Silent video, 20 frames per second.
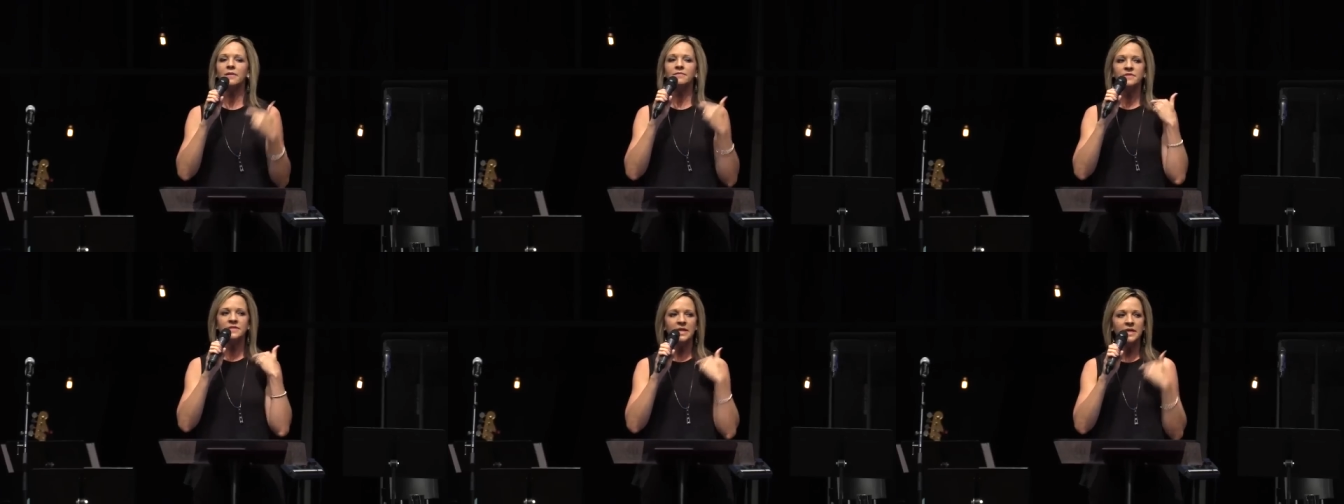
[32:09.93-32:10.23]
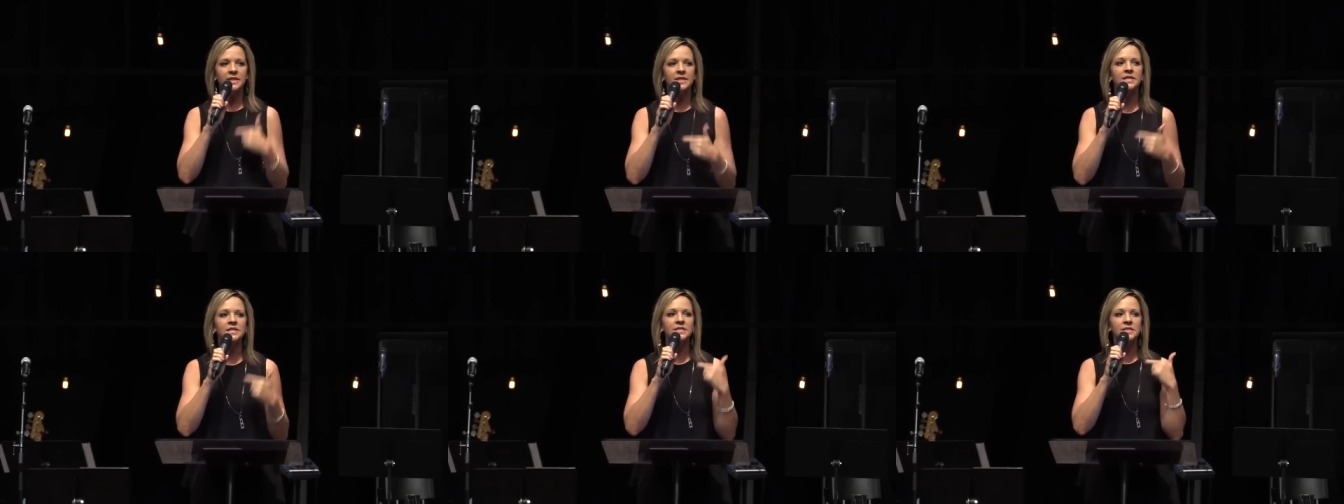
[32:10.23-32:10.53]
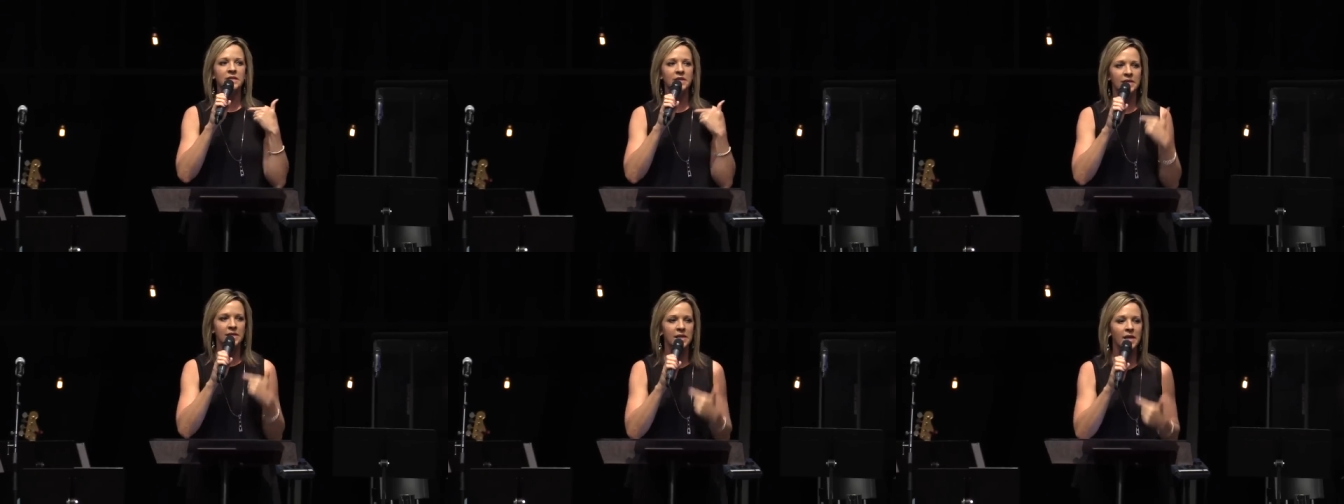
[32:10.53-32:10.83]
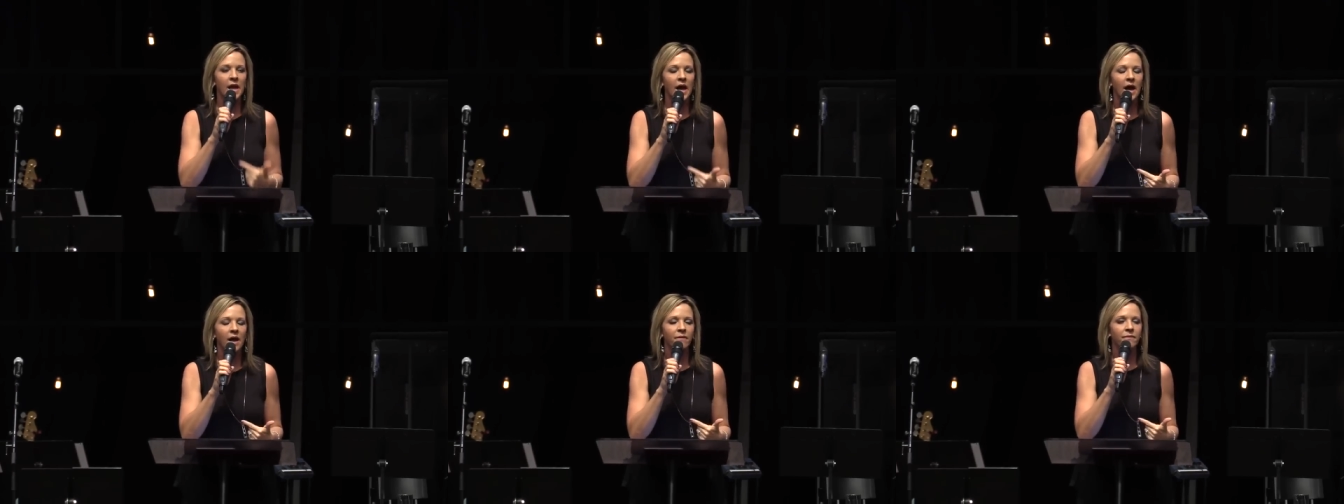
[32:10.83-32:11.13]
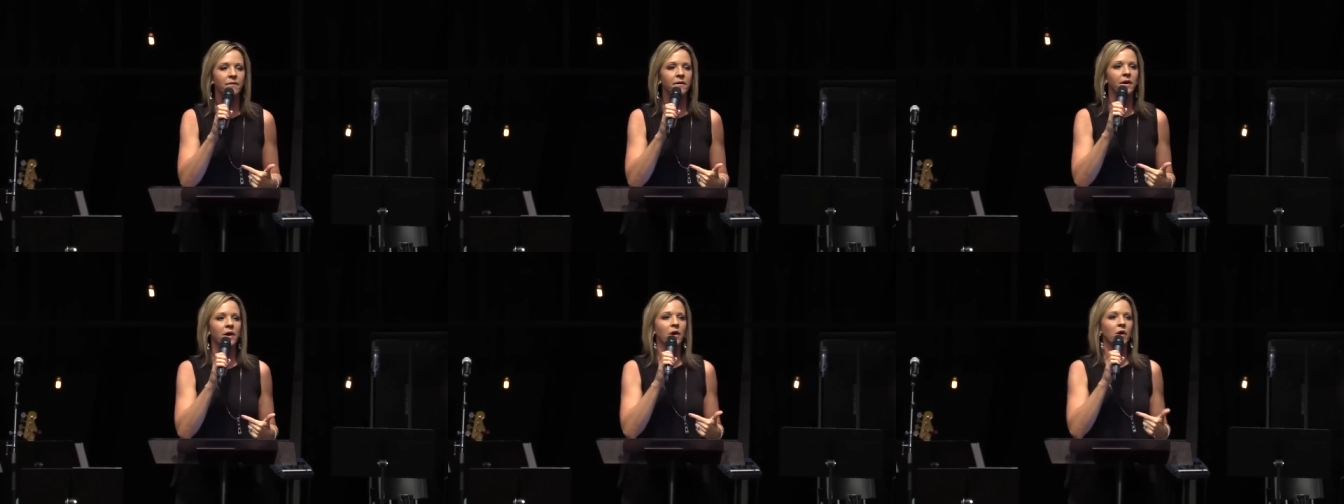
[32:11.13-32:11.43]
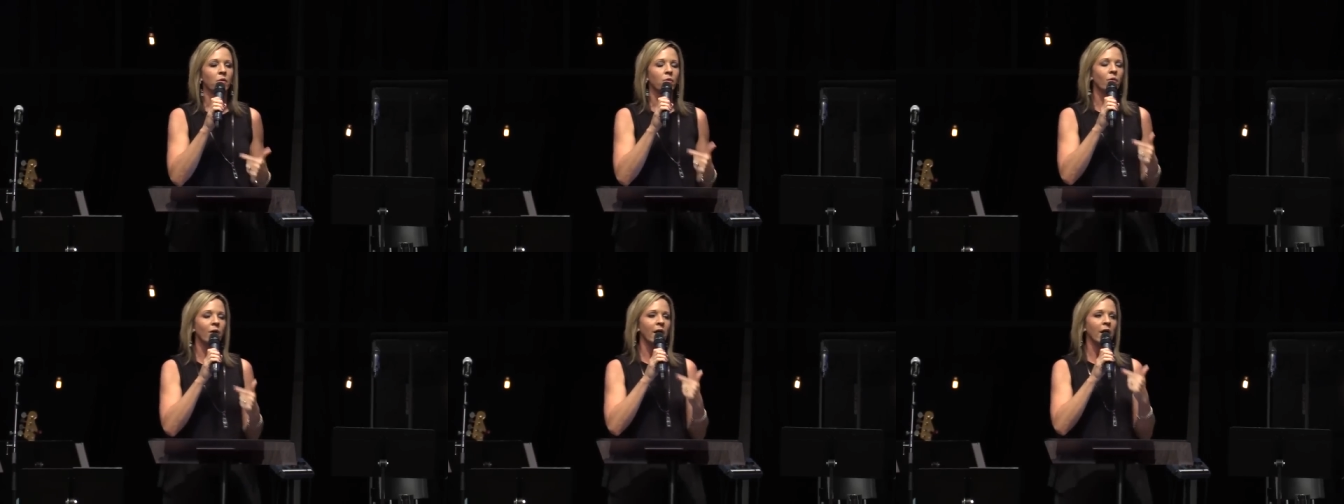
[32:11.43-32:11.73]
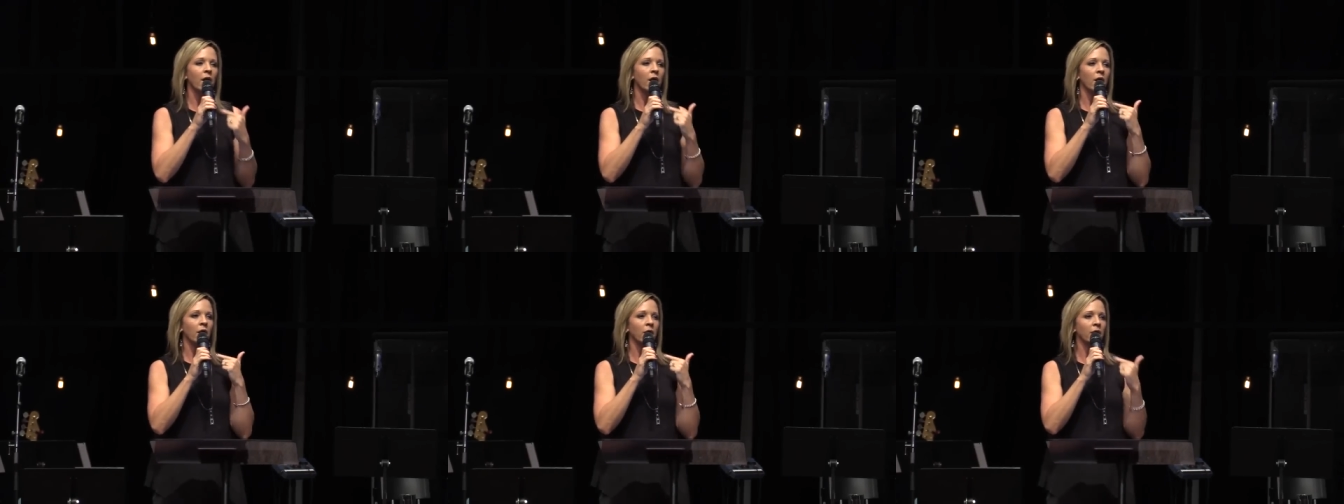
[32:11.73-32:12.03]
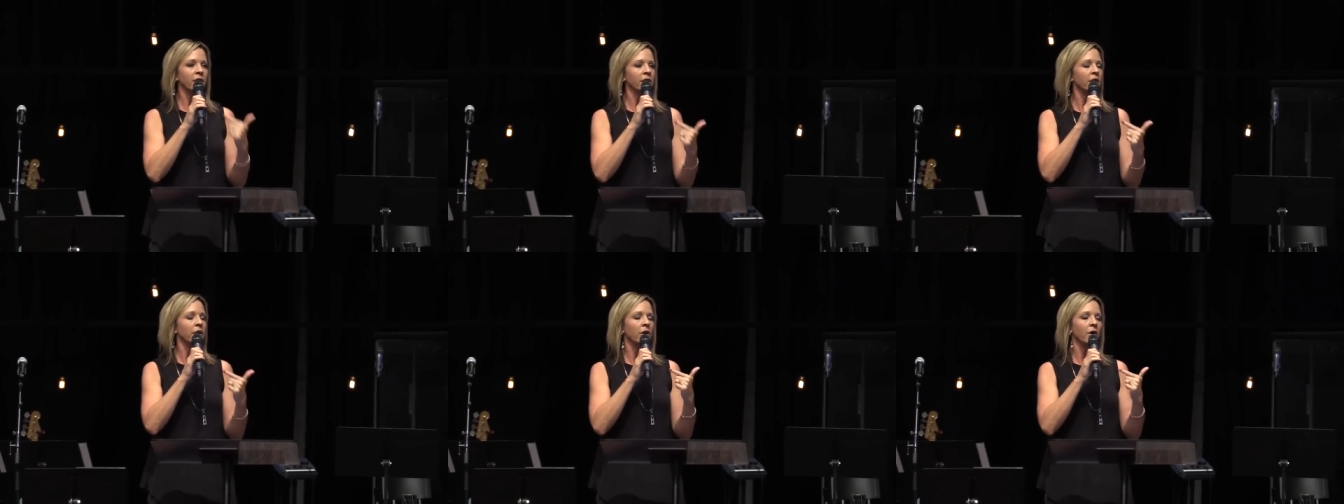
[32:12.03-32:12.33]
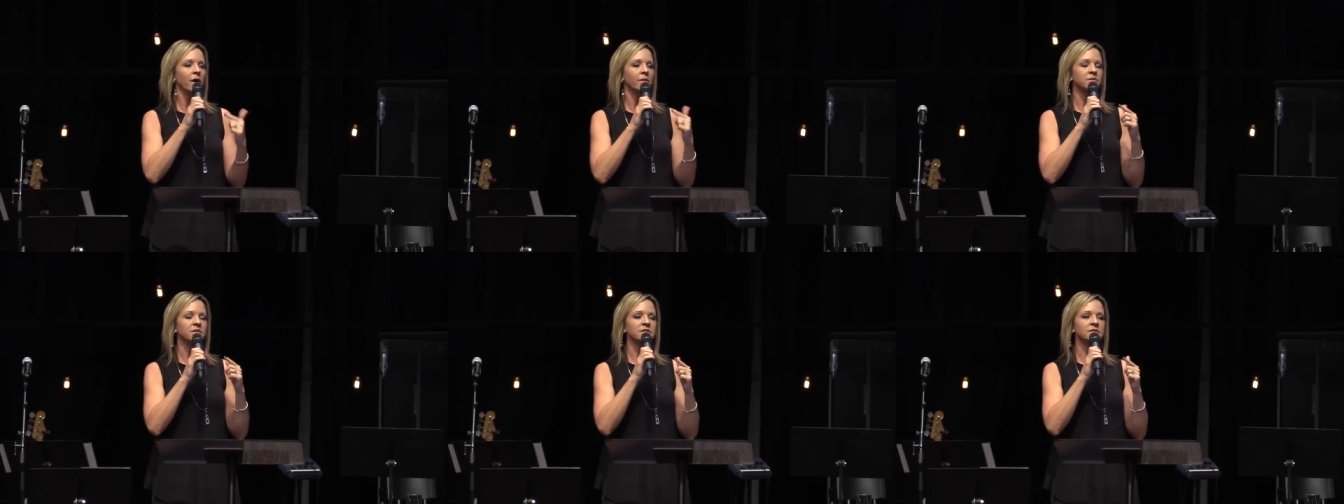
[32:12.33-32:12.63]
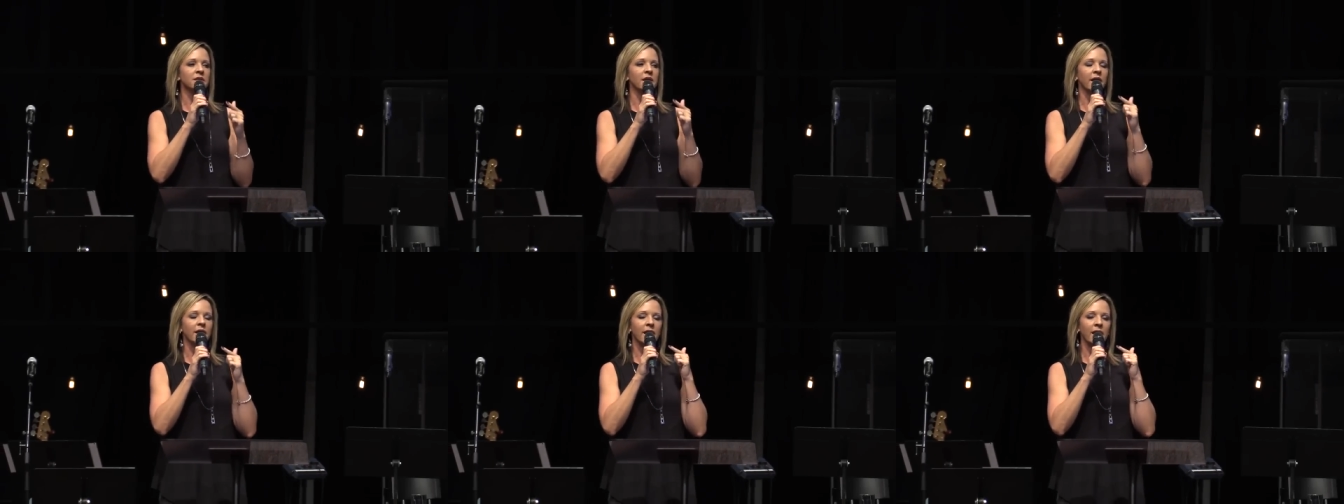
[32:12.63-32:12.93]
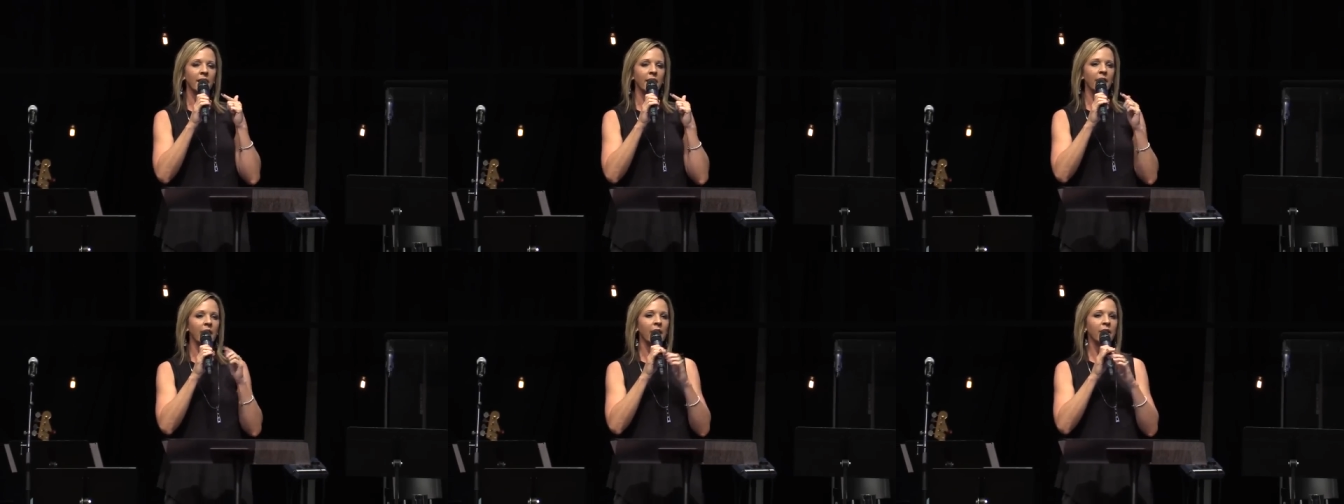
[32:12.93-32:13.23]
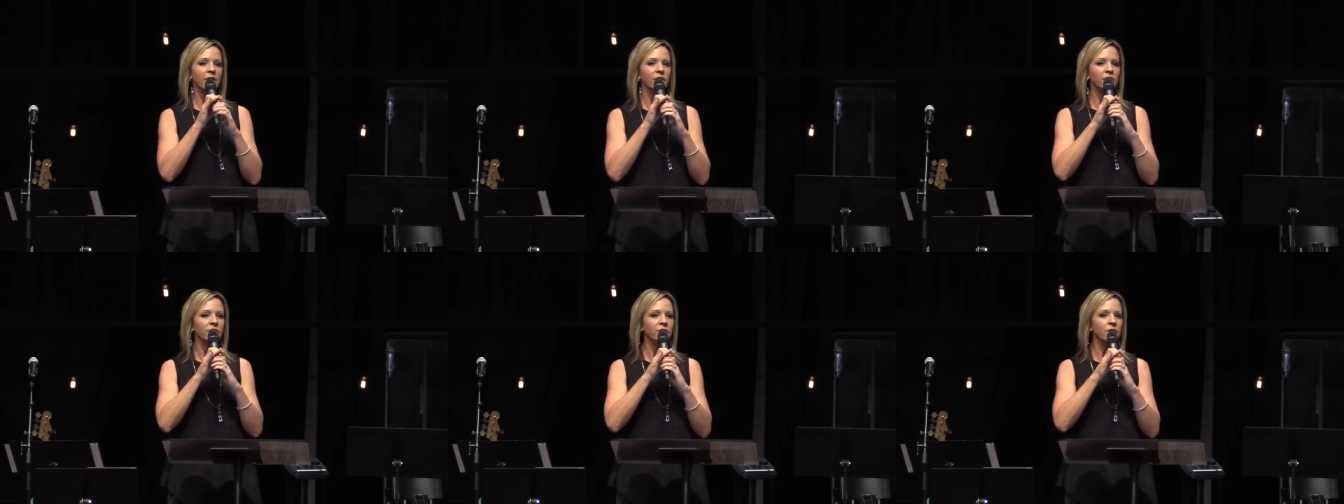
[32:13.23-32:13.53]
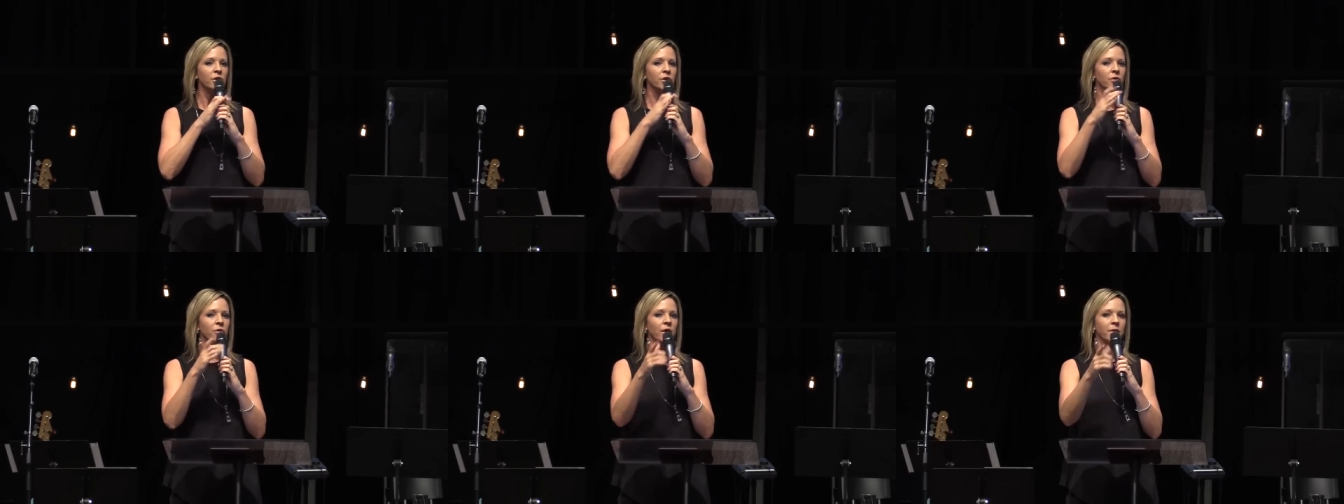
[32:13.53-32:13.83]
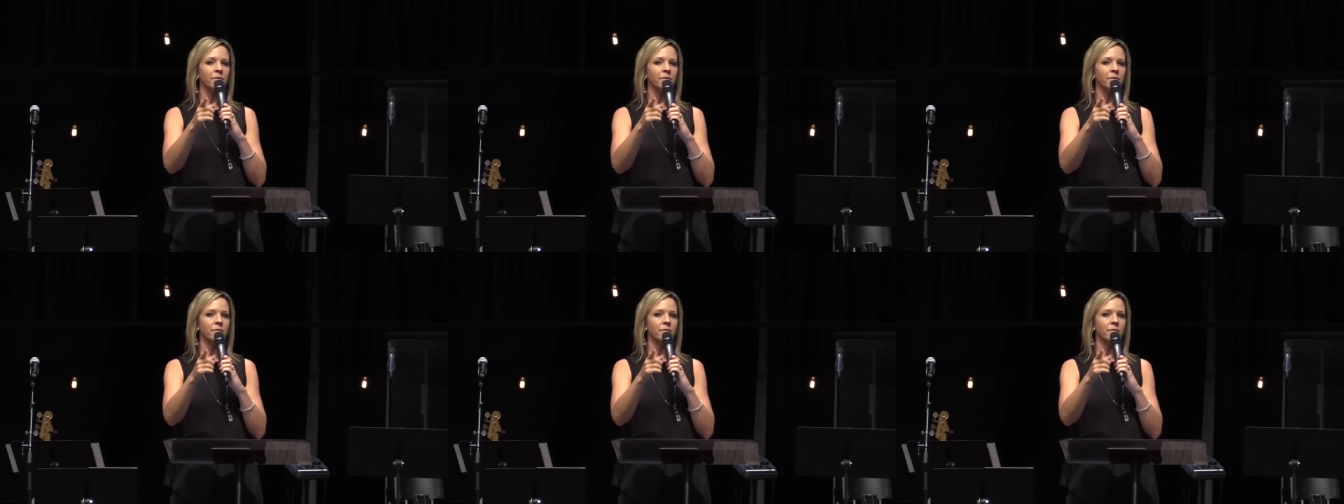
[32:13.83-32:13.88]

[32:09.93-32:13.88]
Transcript: I've done this enough where you know I'm just like I, I knew.